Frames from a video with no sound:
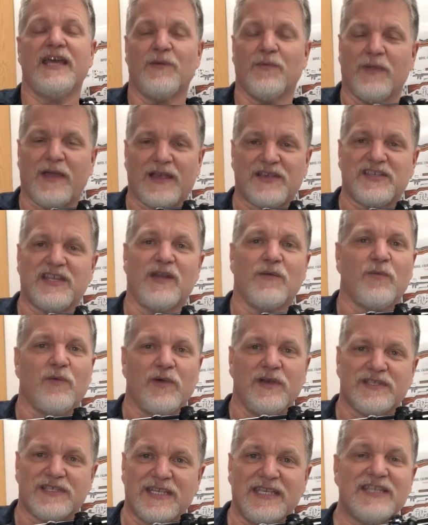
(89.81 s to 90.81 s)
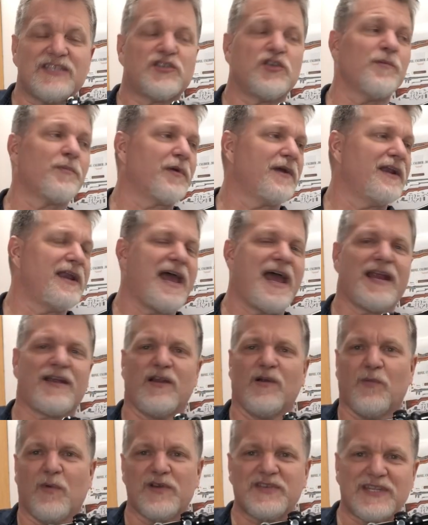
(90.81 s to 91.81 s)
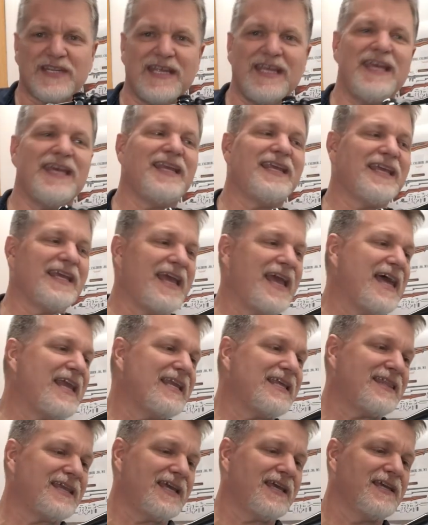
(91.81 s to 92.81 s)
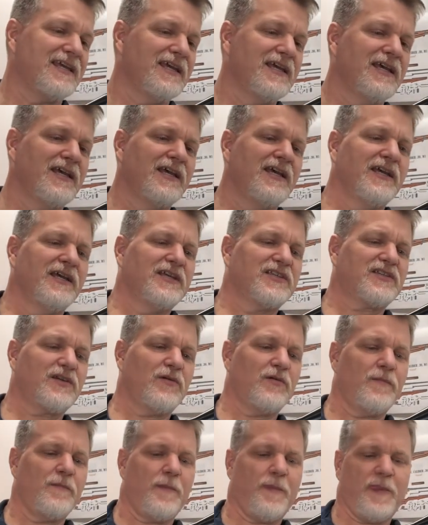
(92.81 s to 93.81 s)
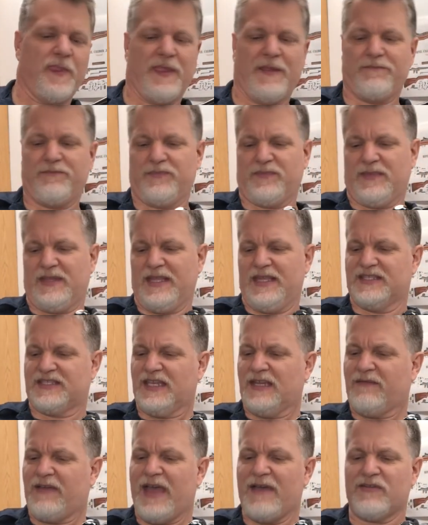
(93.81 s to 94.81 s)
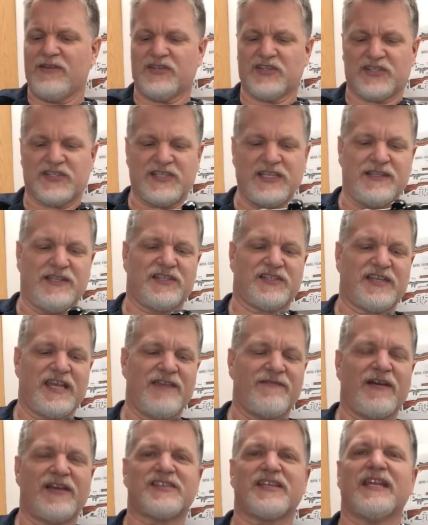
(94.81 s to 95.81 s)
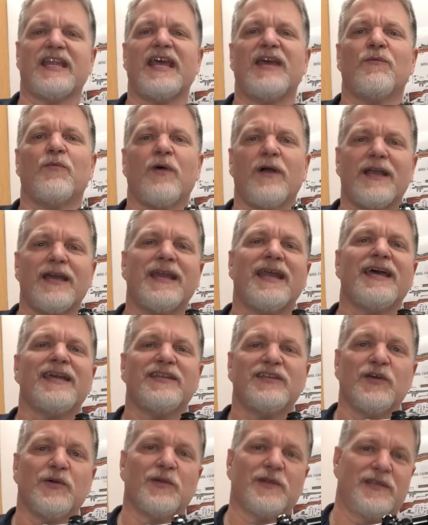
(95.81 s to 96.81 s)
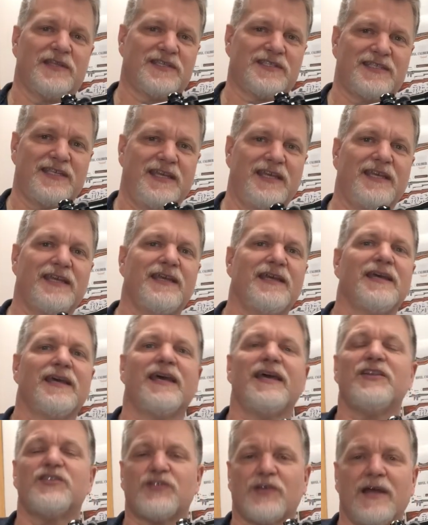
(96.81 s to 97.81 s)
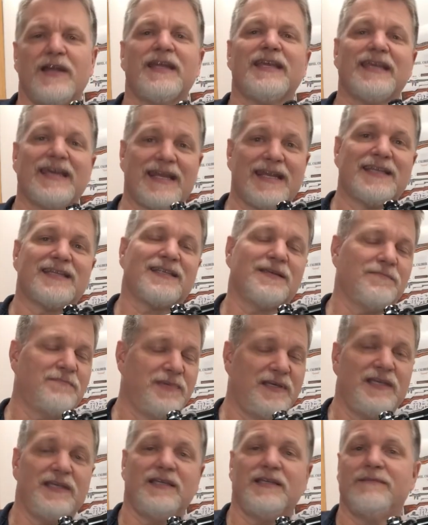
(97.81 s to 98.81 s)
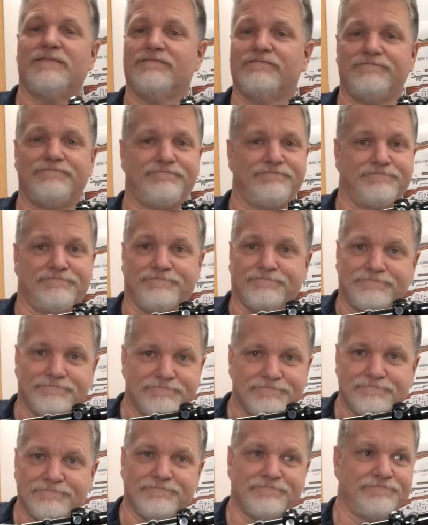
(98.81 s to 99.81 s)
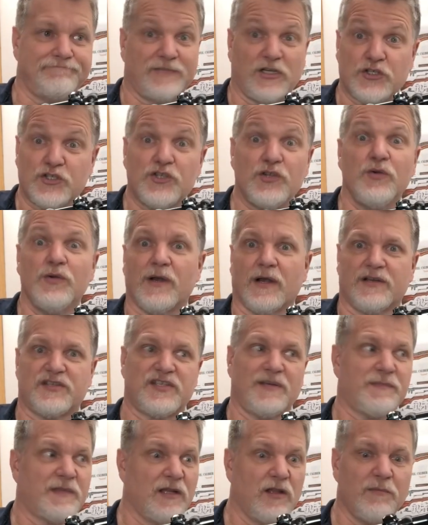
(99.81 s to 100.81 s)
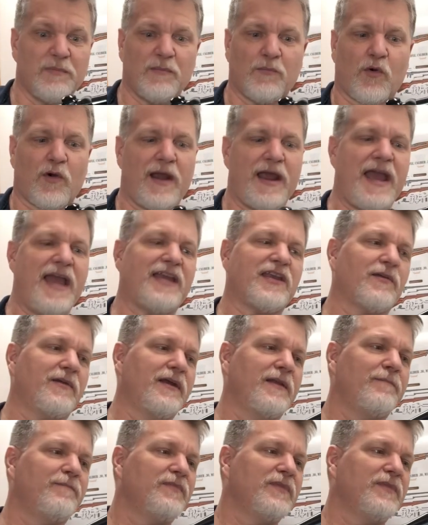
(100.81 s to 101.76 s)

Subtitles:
Like I said, it was super inaccurate. It wasn't hitting anything. So instead of having to just sit in a safe, I said, hey, what can I do to this thing and try to get it to be a shooter, something a little bit more accurate.